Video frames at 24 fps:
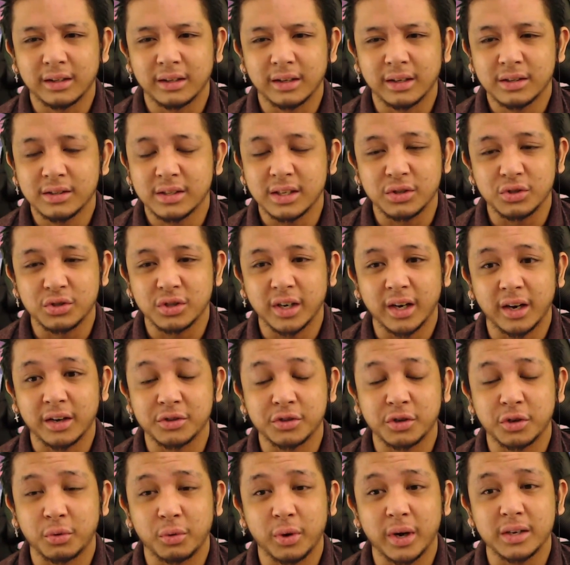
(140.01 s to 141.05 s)
This CGI
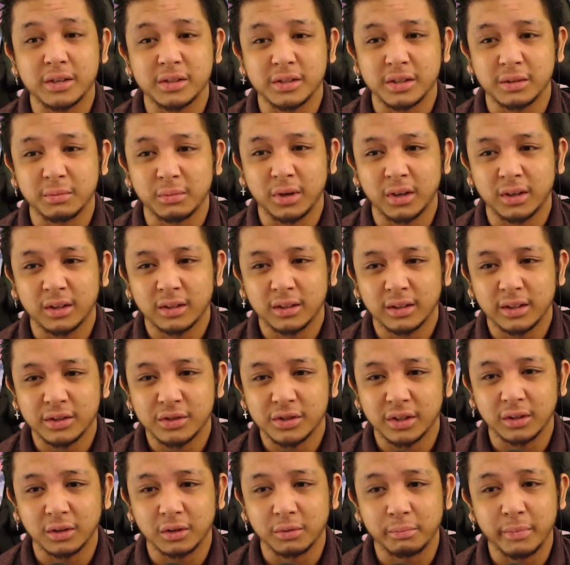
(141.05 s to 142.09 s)
is crazy, bruh. That
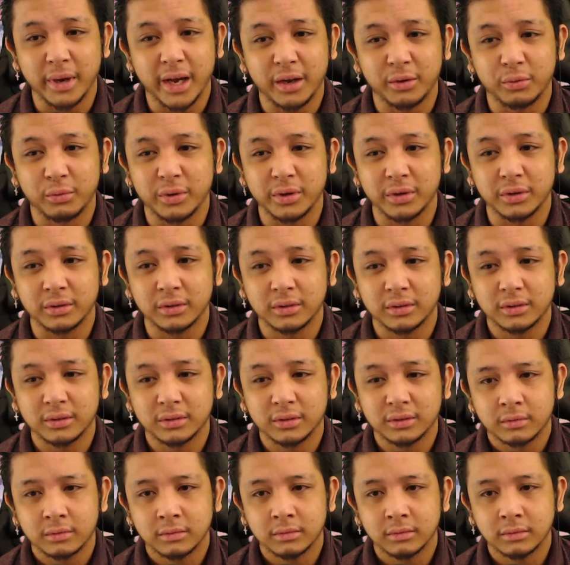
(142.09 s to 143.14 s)
shit look mad real.
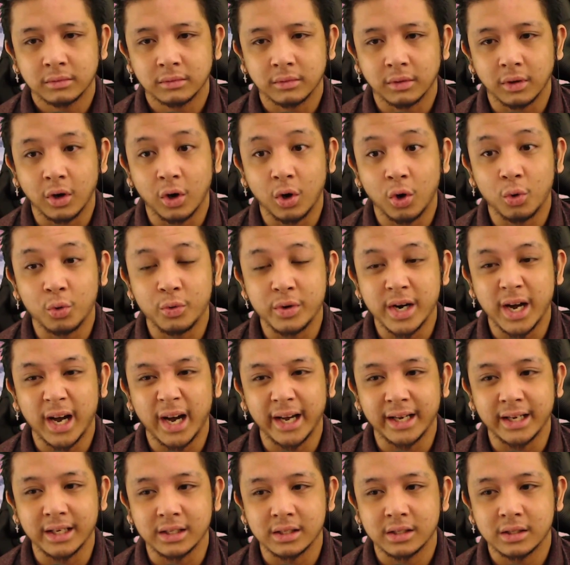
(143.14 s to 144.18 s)
Oh,
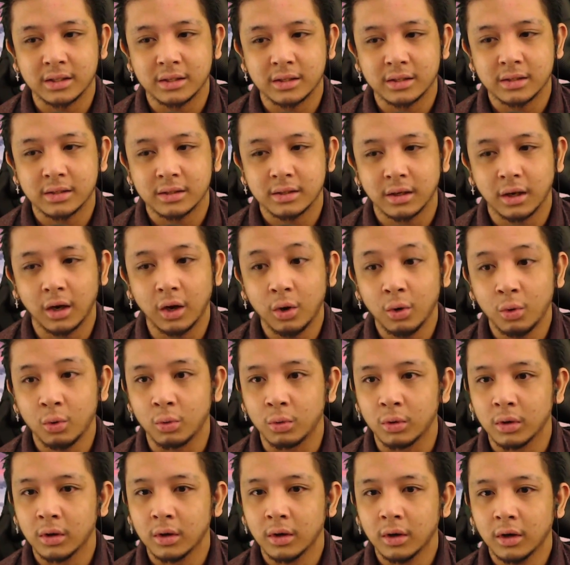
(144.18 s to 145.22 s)
nice.
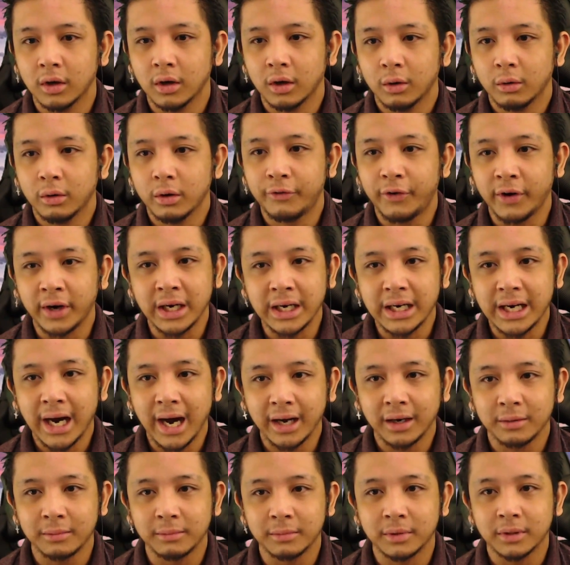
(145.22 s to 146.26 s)
Oh! We fucking
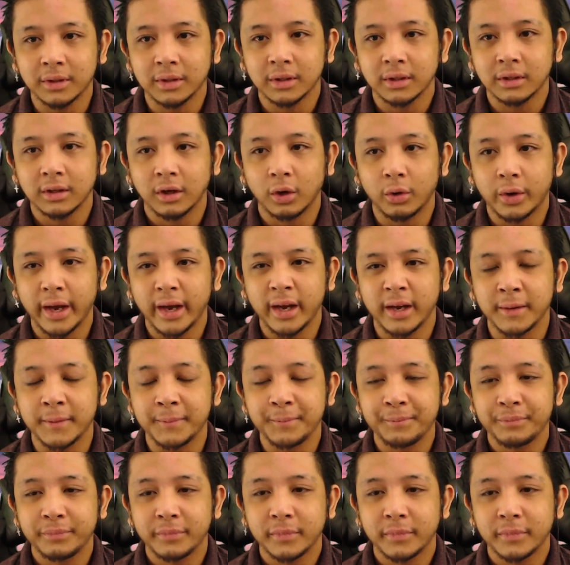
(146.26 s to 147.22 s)
got him! Okay!